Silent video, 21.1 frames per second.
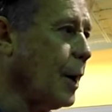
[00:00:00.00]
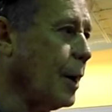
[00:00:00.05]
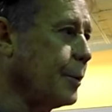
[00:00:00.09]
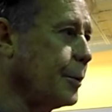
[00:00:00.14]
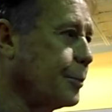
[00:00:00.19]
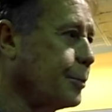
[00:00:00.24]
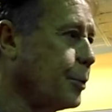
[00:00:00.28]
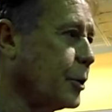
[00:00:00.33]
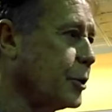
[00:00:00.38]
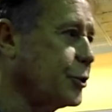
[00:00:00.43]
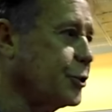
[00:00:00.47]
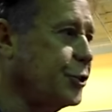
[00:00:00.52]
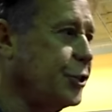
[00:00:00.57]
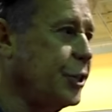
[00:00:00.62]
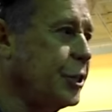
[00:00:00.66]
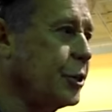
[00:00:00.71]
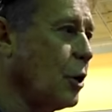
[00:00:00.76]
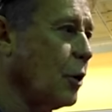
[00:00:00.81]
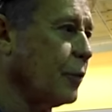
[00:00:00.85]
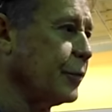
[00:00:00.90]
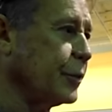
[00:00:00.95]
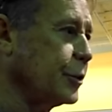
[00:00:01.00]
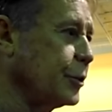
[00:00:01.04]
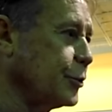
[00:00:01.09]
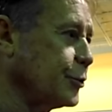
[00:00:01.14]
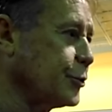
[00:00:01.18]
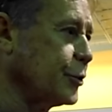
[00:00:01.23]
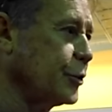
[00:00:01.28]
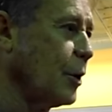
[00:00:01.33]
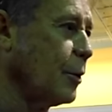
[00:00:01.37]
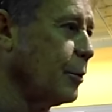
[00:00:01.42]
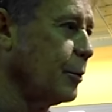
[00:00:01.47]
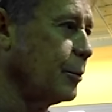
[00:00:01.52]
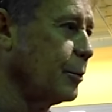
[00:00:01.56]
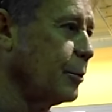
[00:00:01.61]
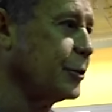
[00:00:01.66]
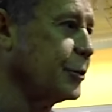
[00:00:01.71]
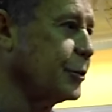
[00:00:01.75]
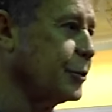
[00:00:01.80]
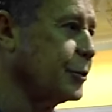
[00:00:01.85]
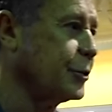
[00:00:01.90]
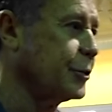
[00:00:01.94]
I would put a sheet over you so no one
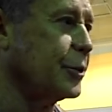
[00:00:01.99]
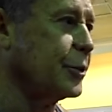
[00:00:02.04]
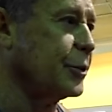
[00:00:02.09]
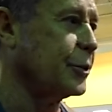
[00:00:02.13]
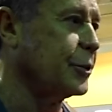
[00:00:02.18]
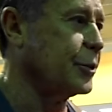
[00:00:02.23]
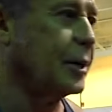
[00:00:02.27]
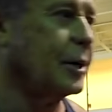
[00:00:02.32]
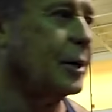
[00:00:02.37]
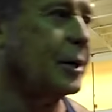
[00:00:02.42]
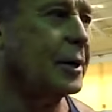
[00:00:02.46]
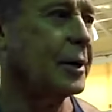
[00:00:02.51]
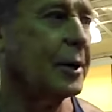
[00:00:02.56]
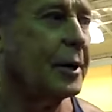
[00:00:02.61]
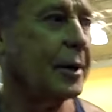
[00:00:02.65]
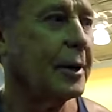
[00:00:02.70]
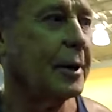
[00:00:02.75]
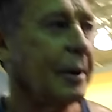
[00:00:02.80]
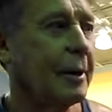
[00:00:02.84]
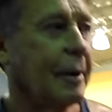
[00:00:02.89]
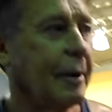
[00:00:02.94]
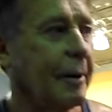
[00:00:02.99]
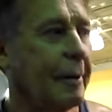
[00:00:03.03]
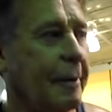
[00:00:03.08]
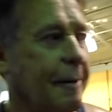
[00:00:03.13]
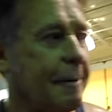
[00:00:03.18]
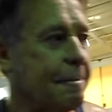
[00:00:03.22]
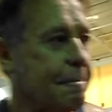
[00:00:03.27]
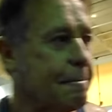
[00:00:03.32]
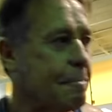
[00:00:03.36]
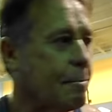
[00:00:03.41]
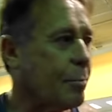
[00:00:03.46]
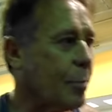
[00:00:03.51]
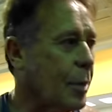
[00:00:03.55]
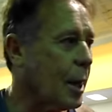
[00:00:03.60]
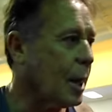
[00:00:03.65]
would see you. Well, I have a true story.